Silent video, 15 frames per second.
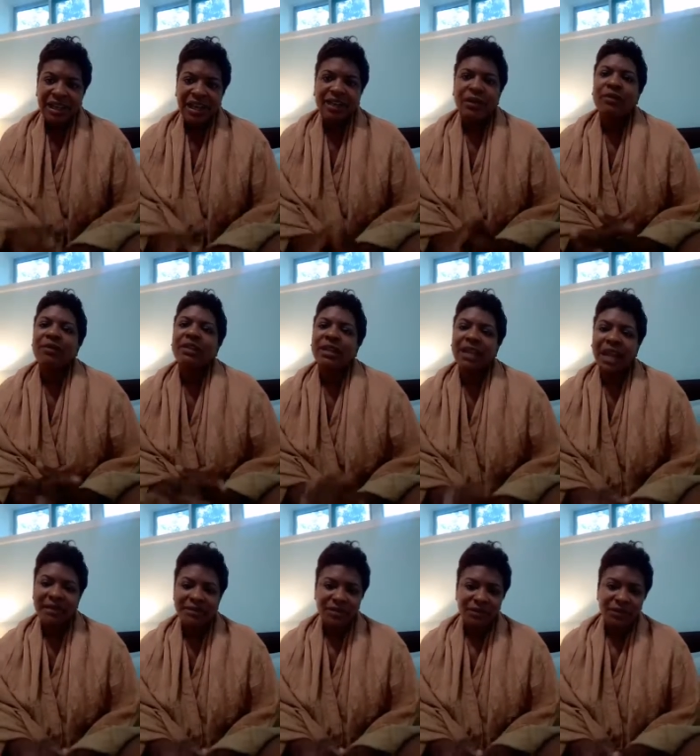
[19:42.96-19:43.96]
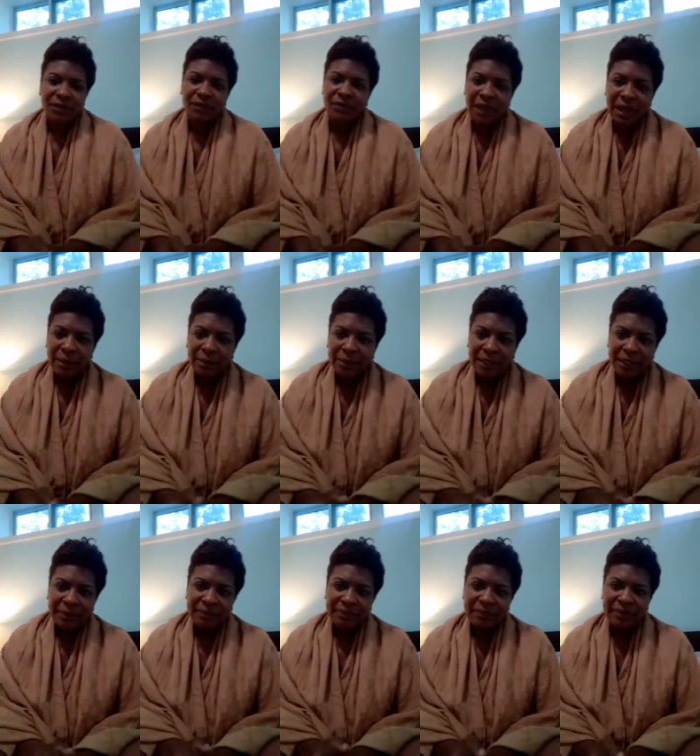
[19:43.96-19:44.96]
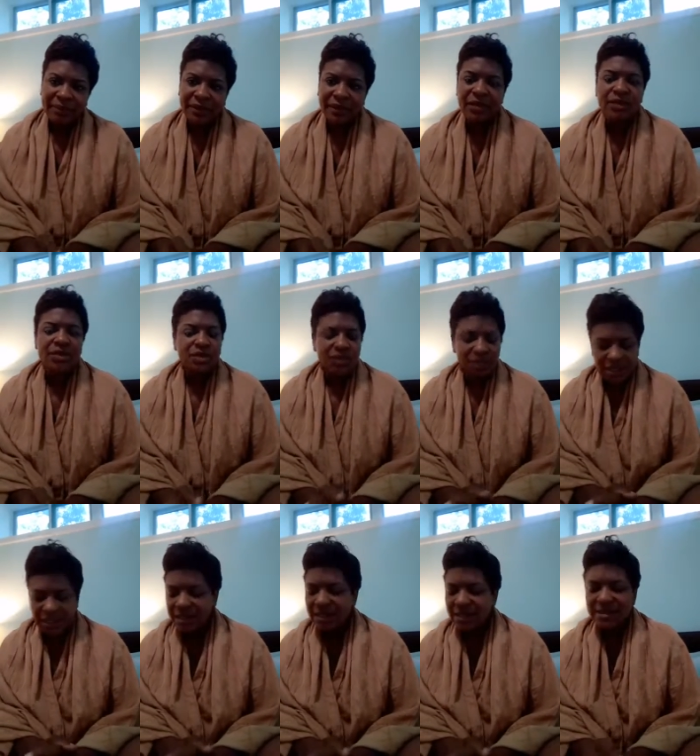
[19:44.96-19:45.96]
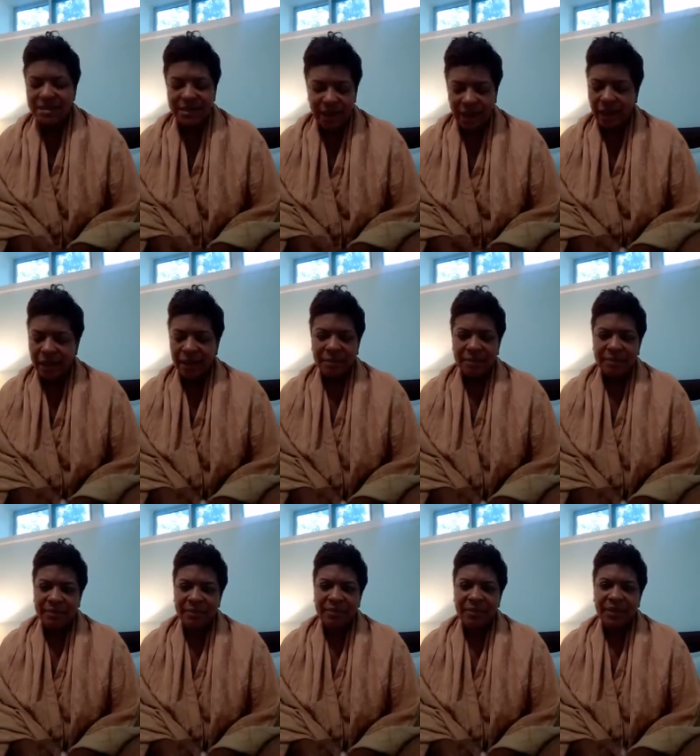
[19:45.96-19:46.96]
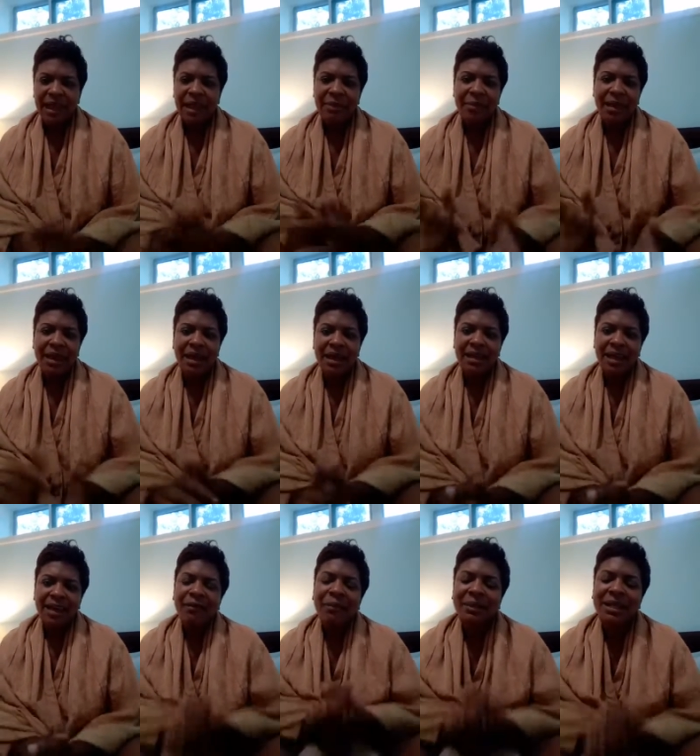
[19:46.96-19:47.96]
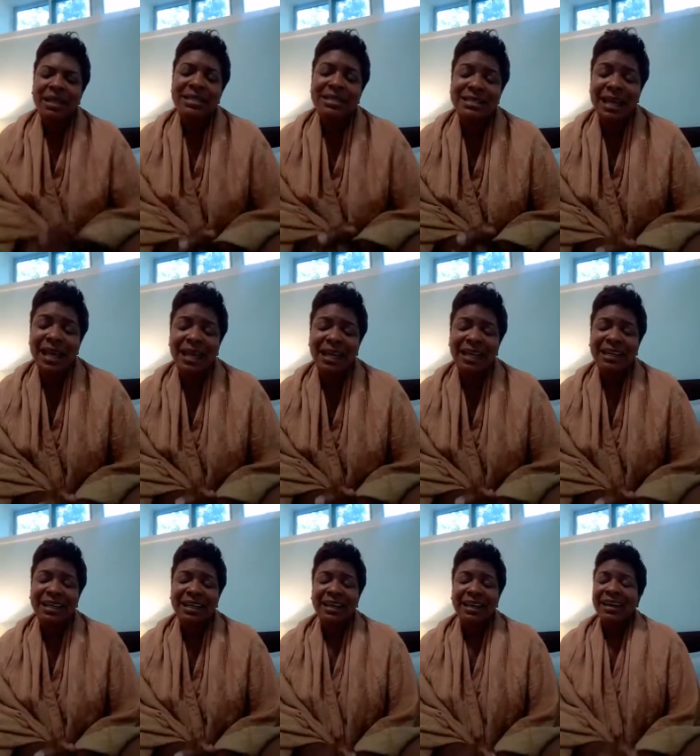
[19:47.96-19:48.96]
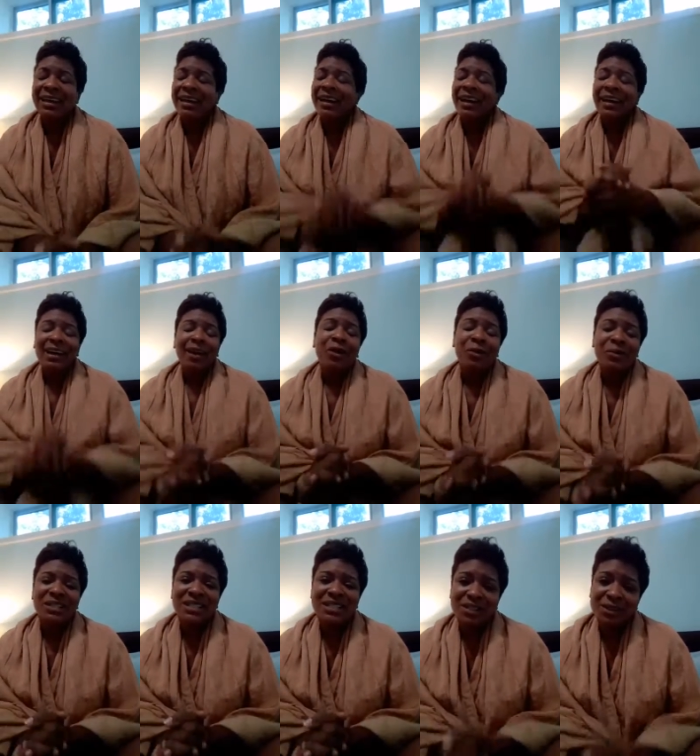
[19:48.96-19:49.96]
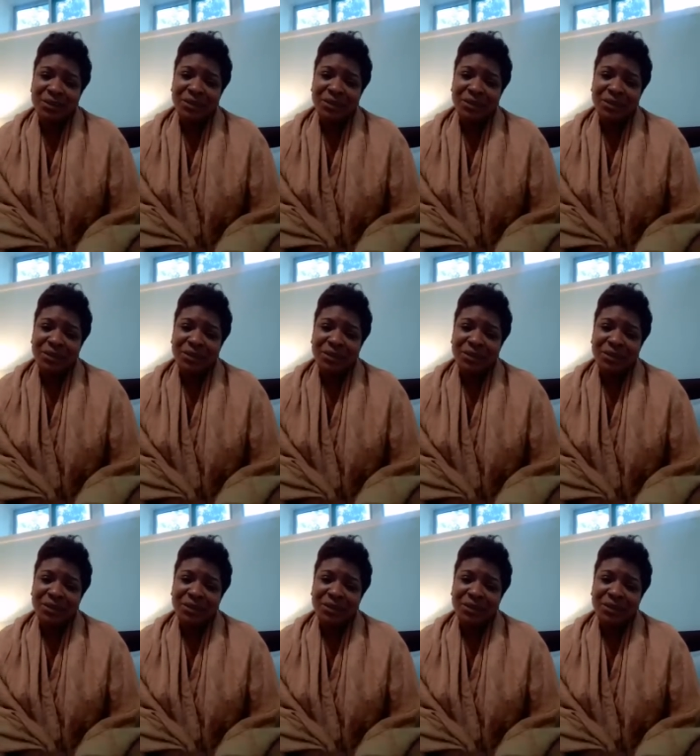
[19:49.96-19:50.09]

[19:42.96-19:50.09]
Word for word: and over the lives of your family. In Jesus' name, amen. Have a blessed day, and I hope to see